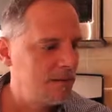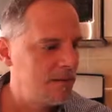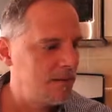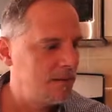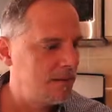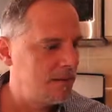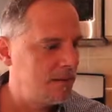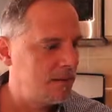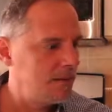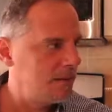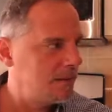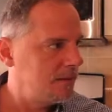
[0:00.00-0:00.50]

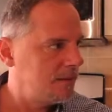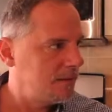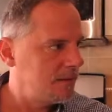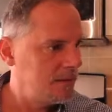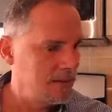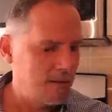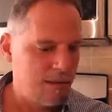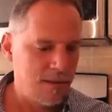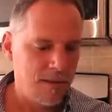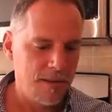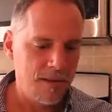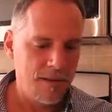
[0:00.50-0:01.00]

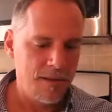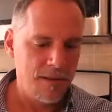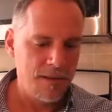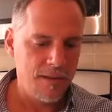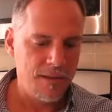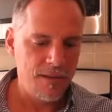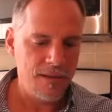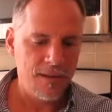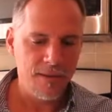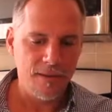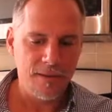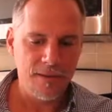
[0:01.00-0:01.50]

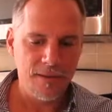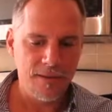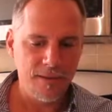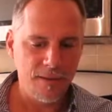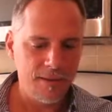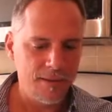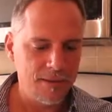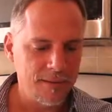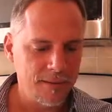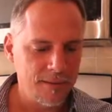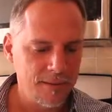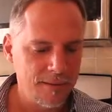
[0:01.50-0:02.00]

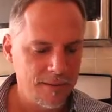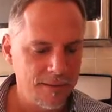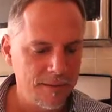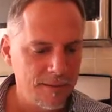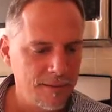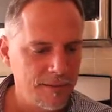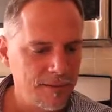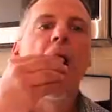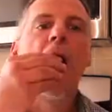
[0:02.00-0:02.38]
This person isn't speaking.